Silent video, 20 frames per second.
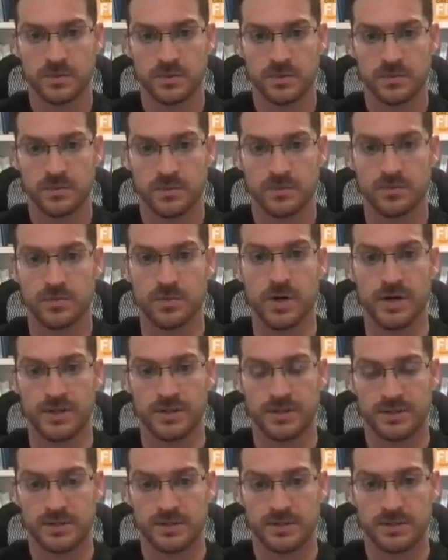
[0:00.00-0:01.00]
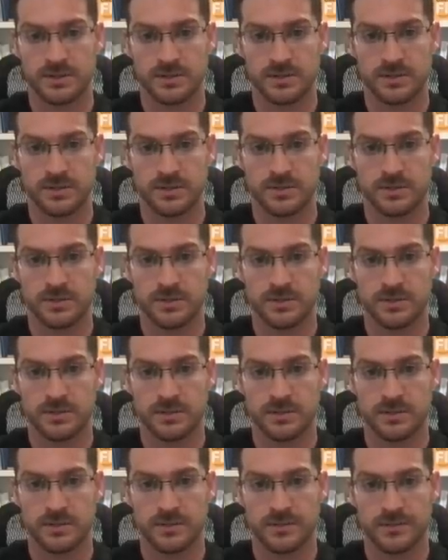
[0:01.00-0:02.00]

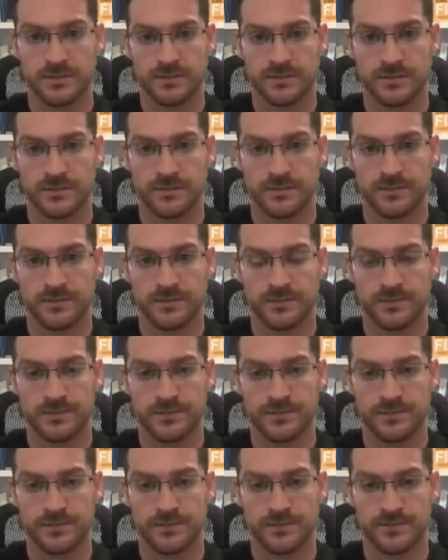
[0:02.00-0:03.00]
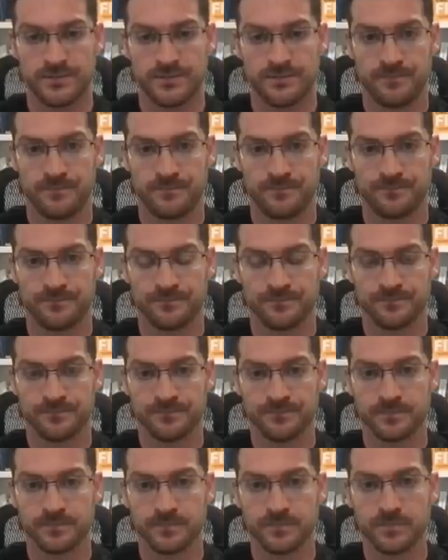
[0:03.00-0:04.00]

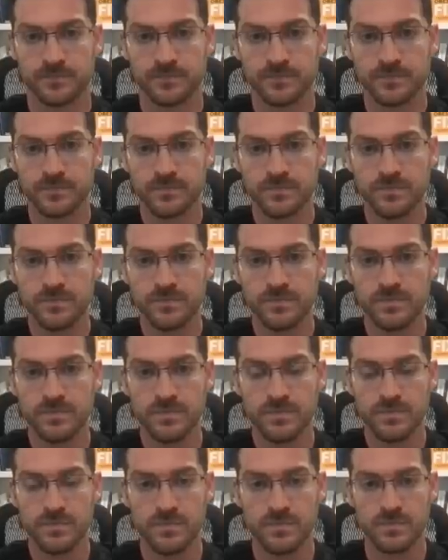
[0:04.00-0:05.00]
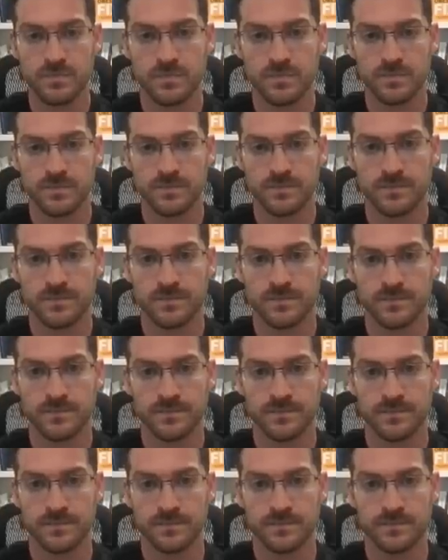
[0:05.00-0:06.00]

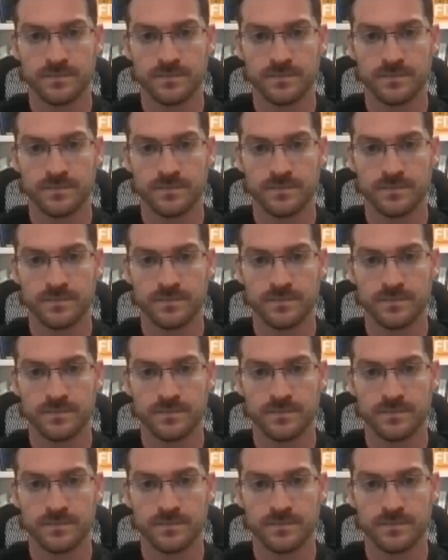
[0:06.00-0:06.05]
(not speaking)